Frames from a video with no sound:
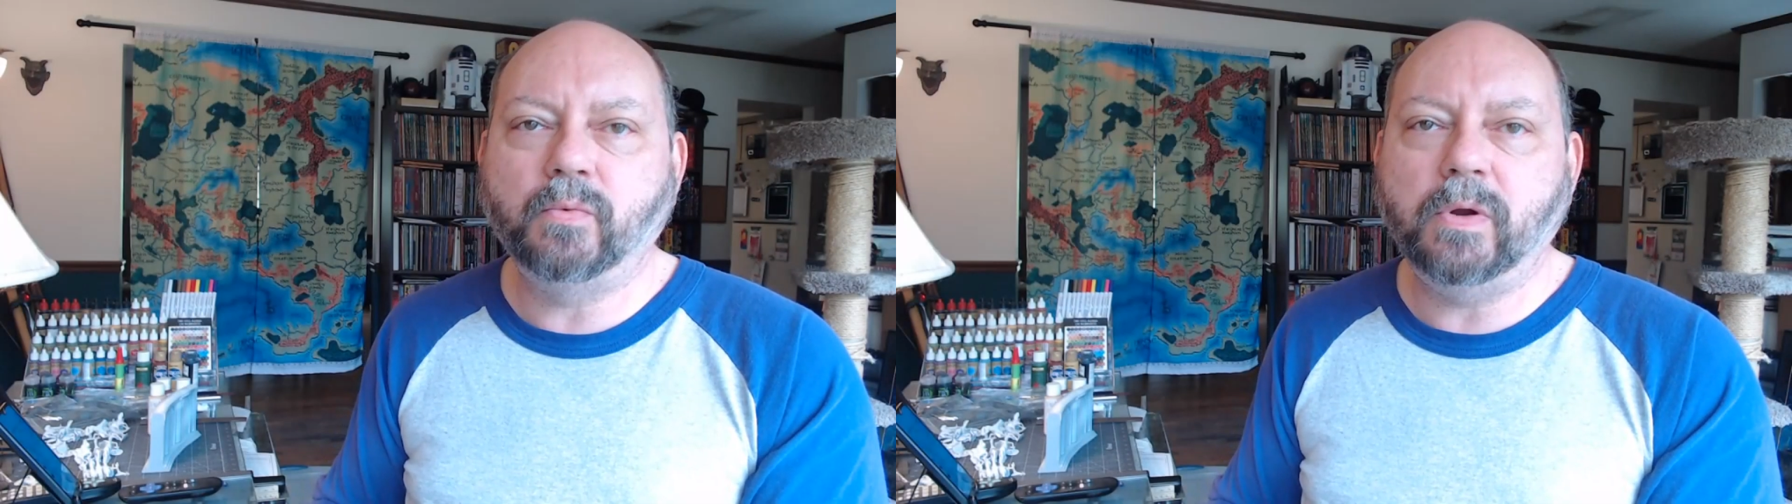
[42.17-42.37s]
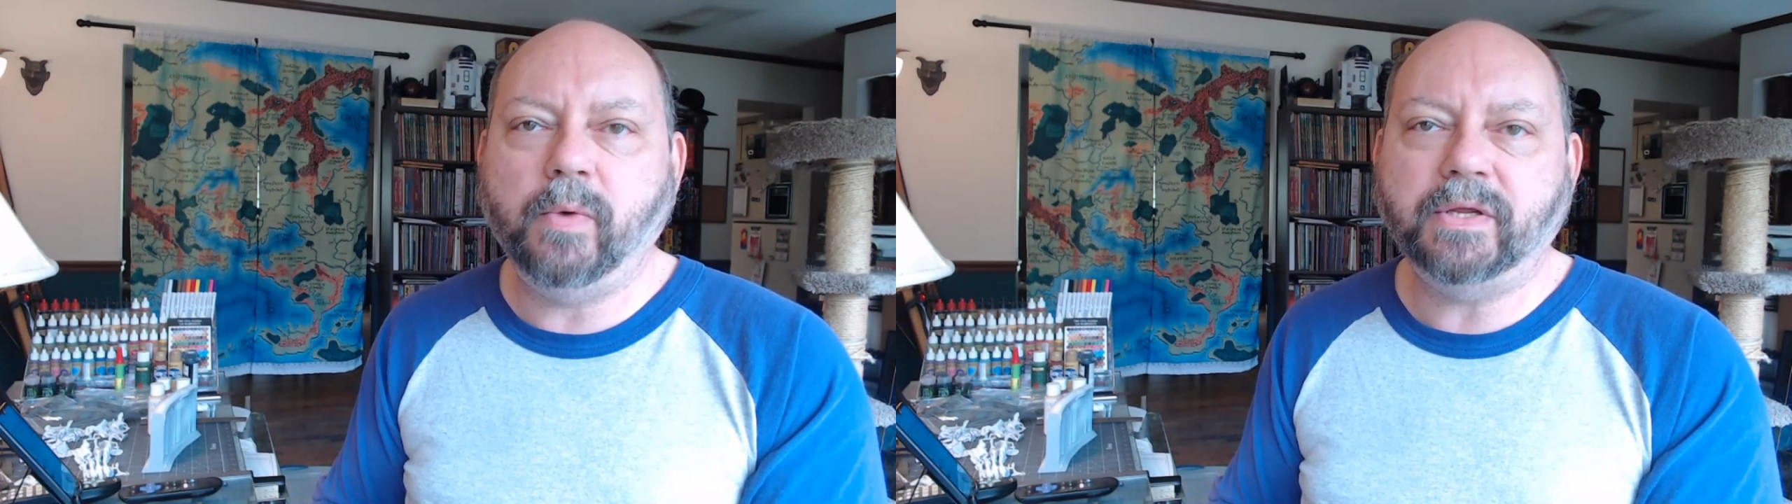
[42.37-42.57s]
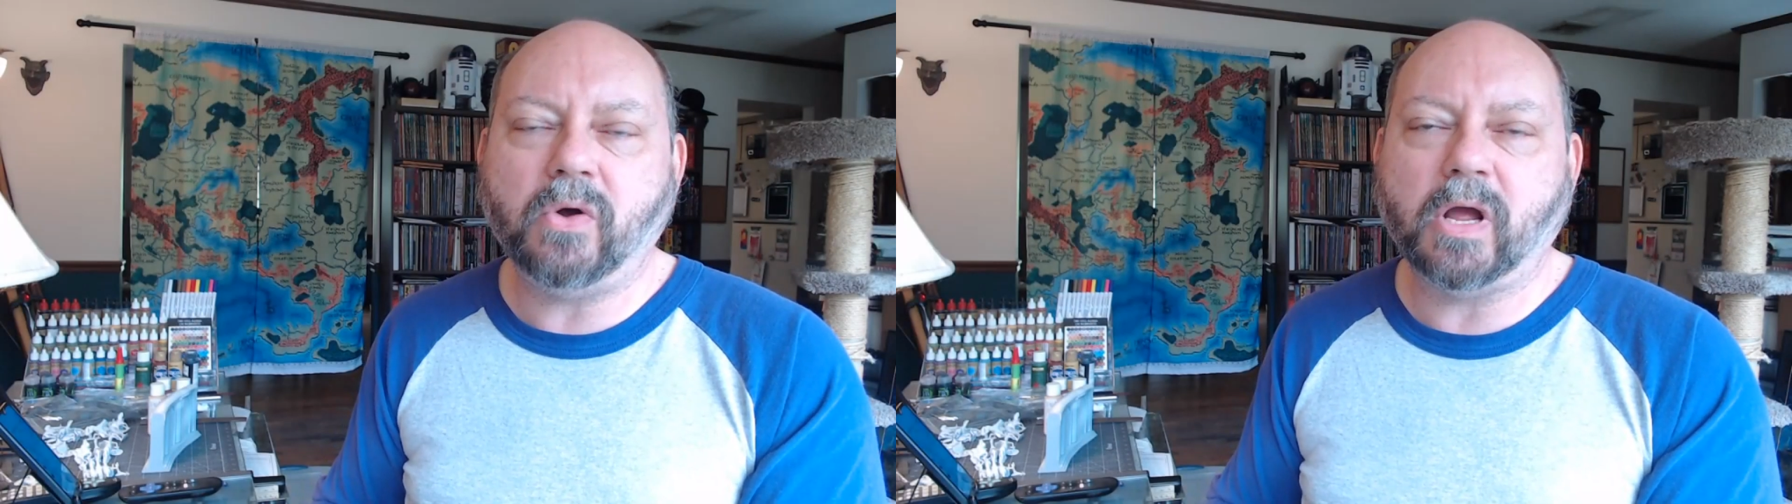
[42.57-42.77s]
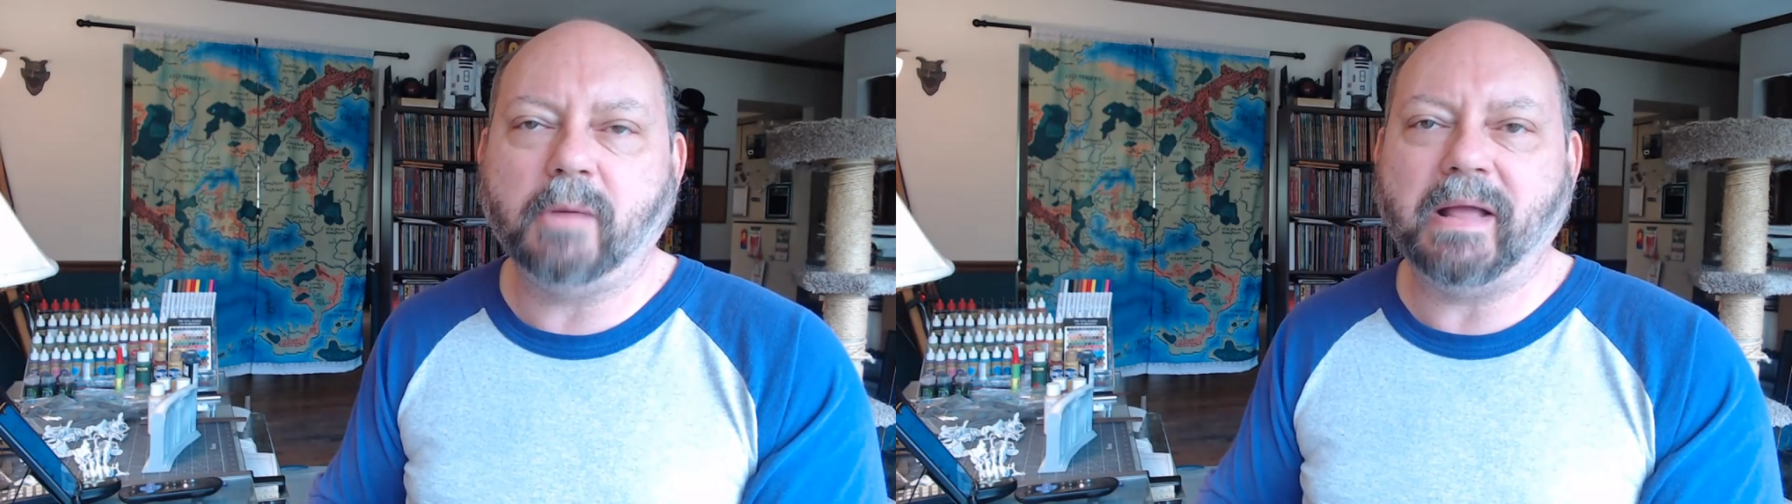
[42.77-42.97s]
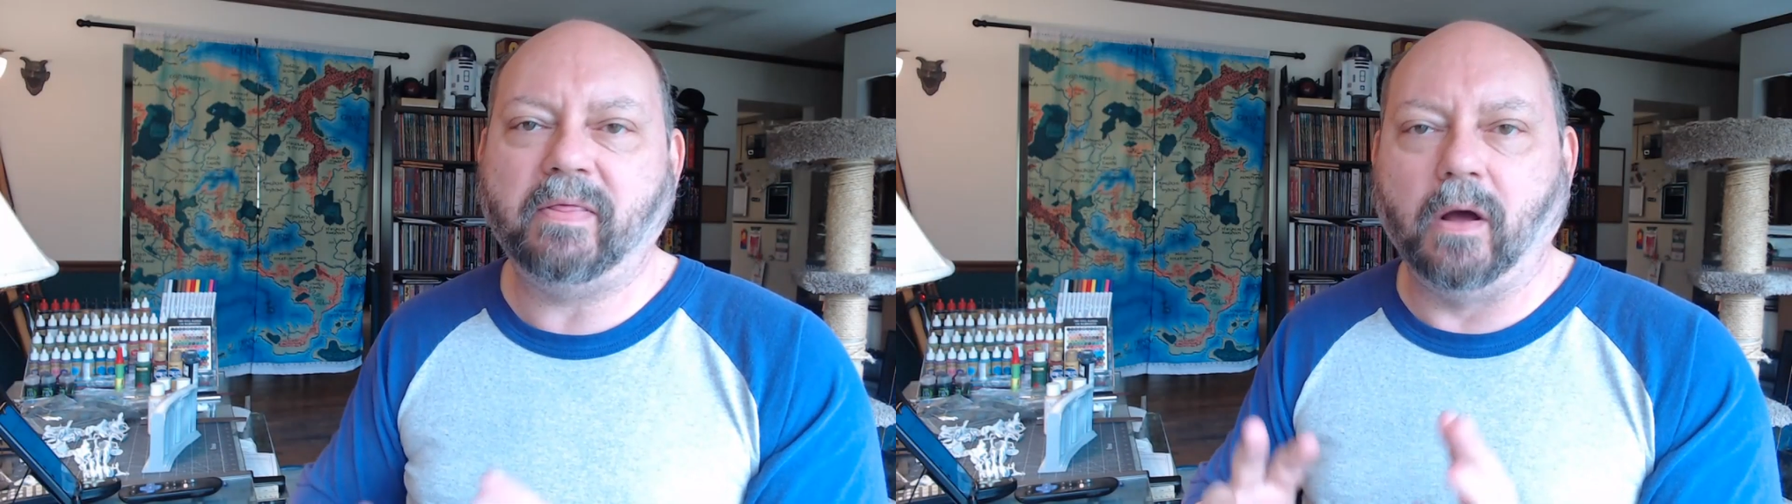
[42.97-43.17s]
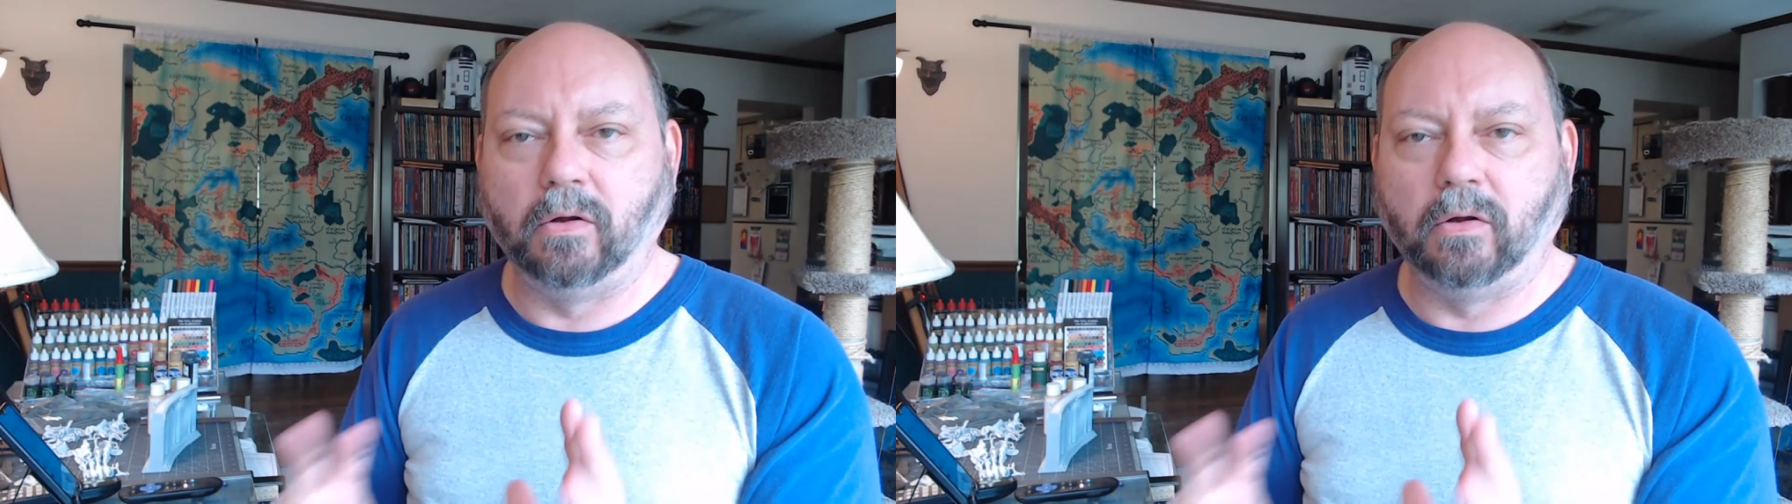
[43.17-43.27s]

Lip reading: when we talk about the